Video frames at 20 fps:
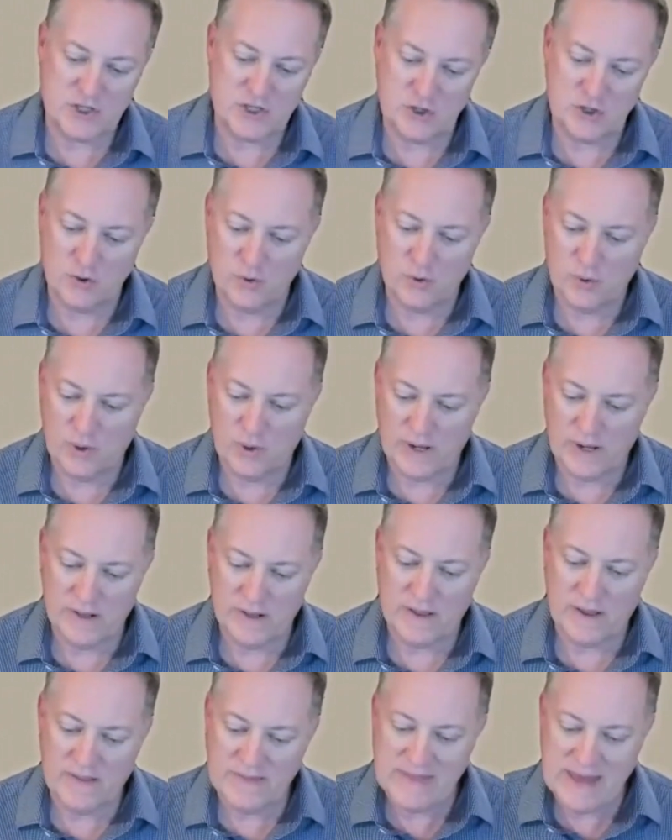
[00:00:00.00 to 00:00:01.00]
too
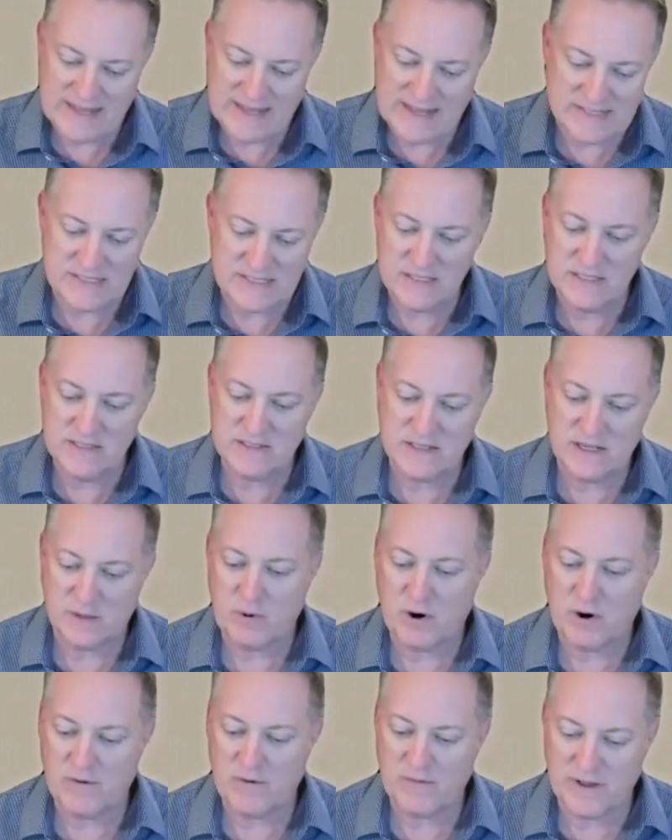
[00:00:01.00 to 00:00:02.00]
in that seasoning
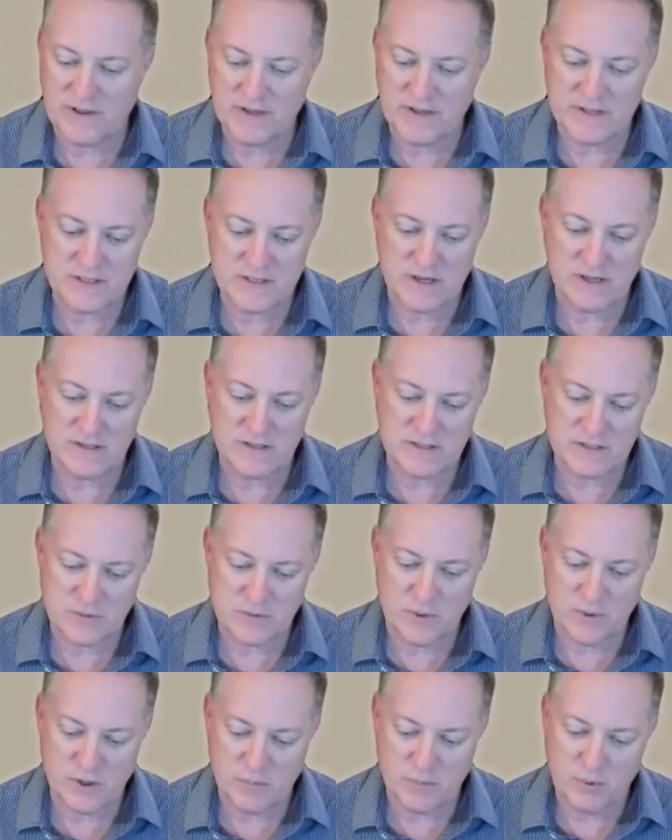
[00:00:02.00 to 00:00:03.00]
part, right? That's a
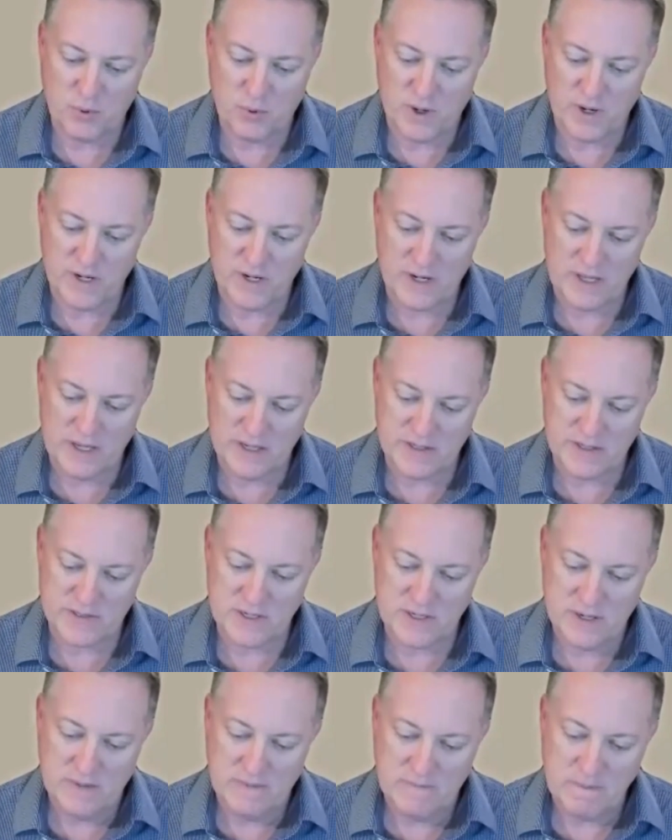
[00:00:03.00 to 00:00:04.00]
really good point. Is